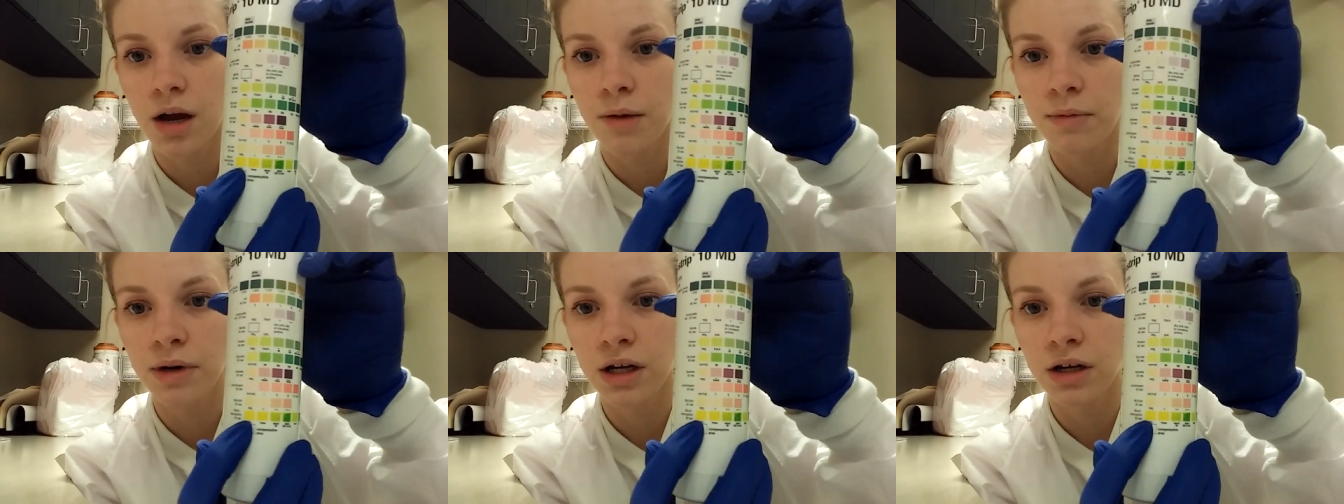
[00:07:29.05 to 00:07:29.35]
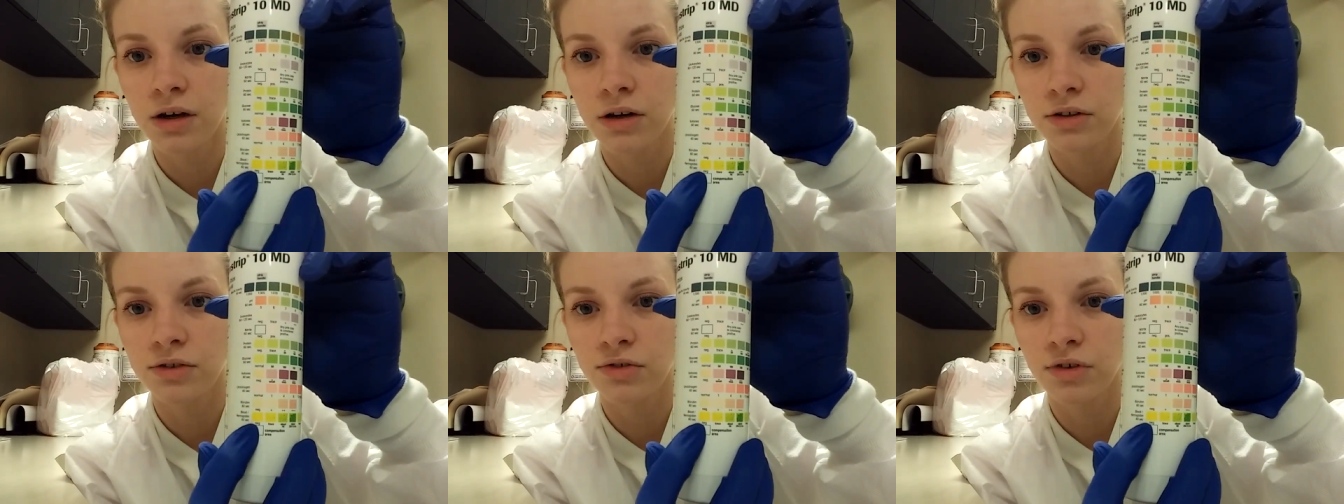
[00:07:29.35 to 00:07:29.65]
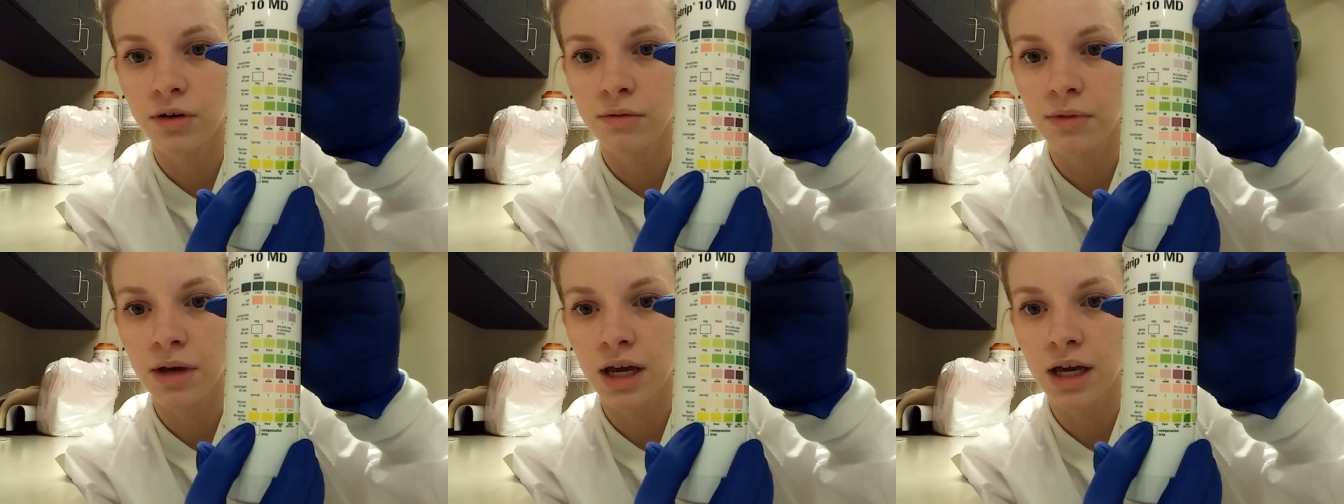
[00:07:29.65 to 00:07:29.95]
Um, and it
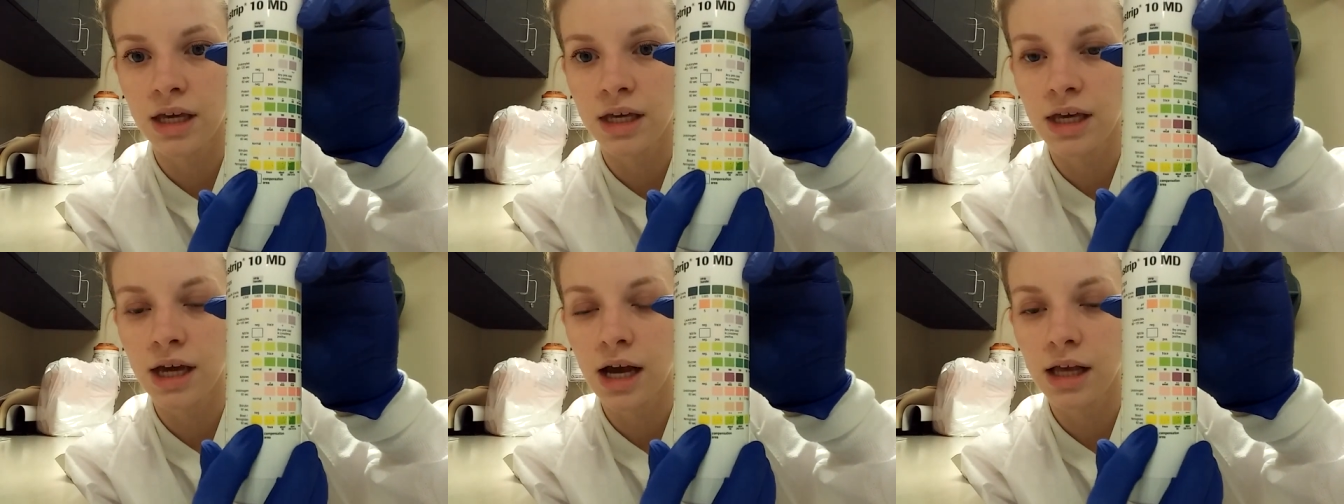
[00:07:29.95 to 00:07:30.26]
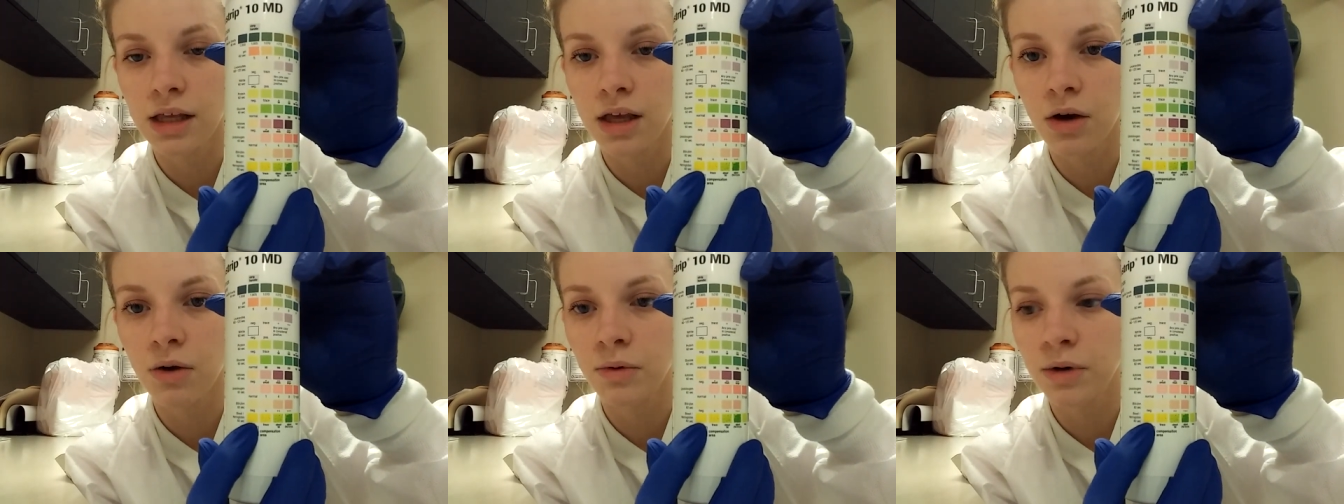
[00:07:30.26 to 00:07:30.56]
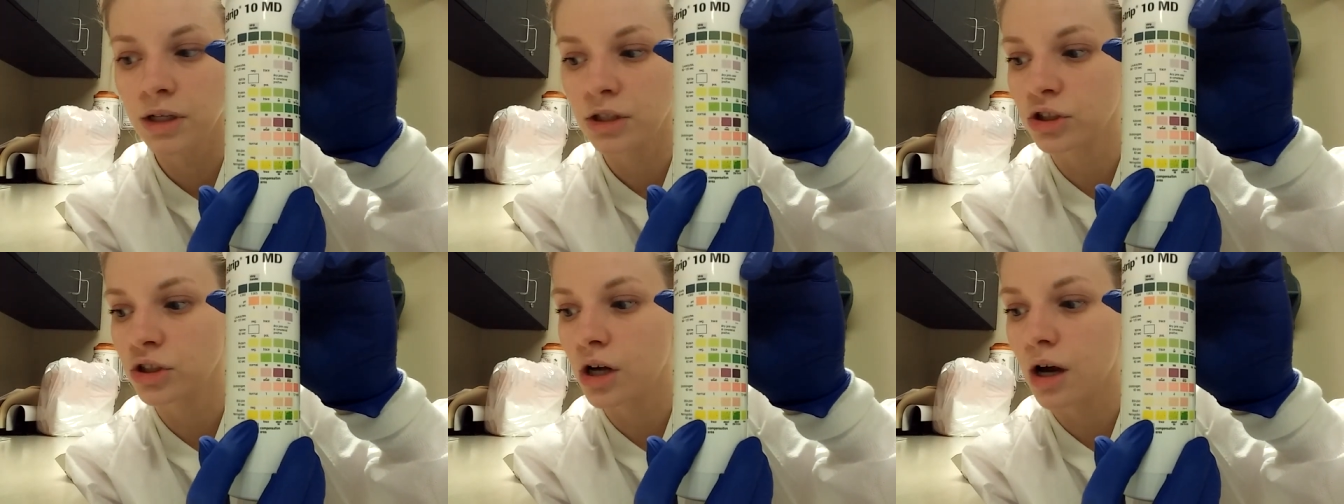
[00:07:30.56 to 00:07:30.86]
goes from a
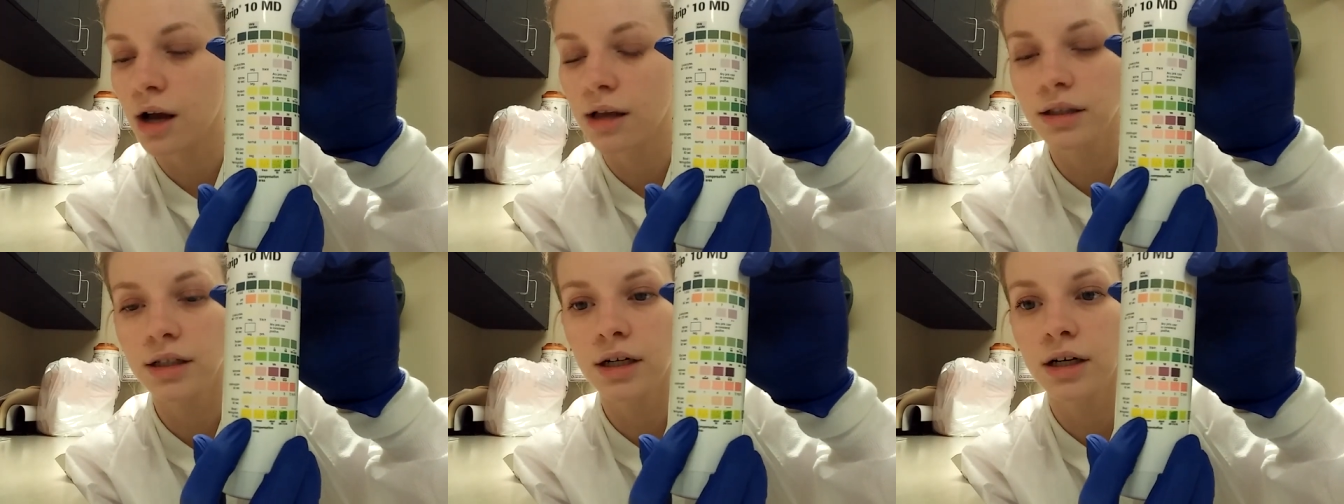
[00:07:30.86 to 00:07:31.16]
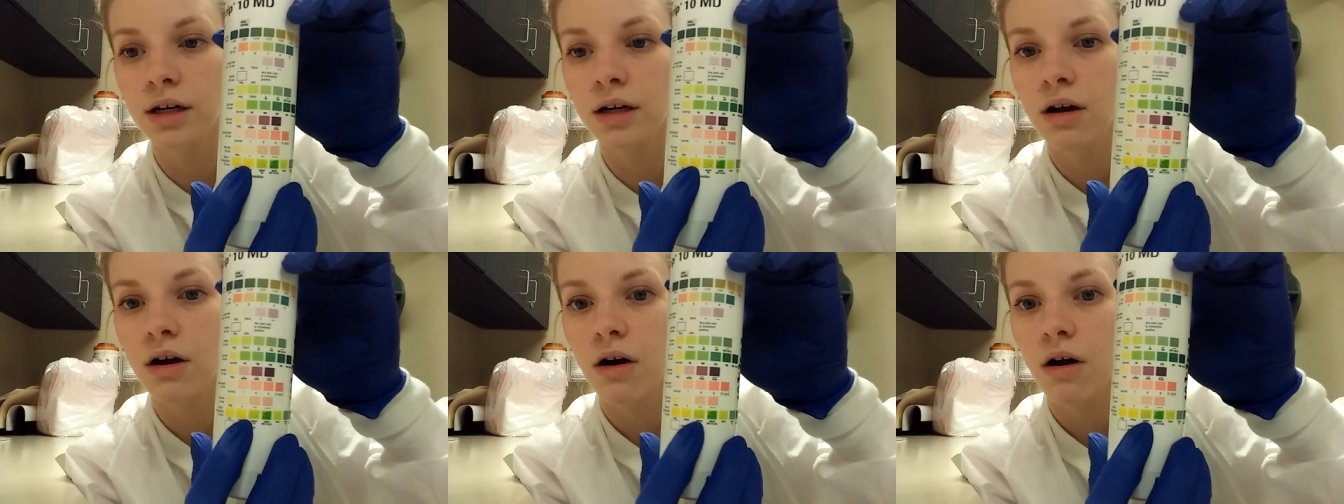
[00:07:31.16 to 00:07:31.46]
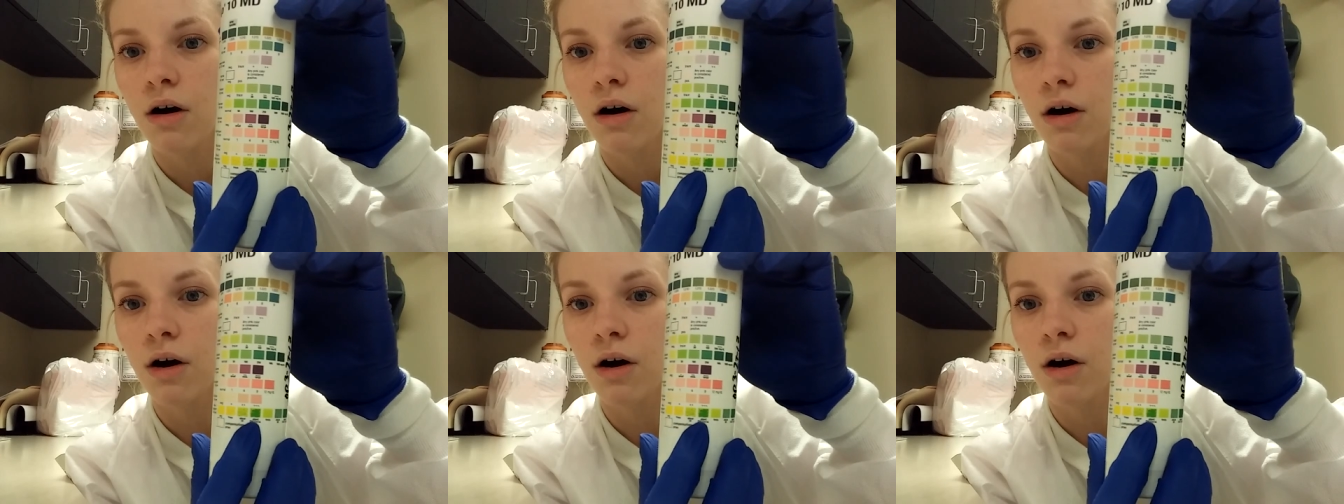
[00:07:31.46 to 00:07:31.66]
yellowish color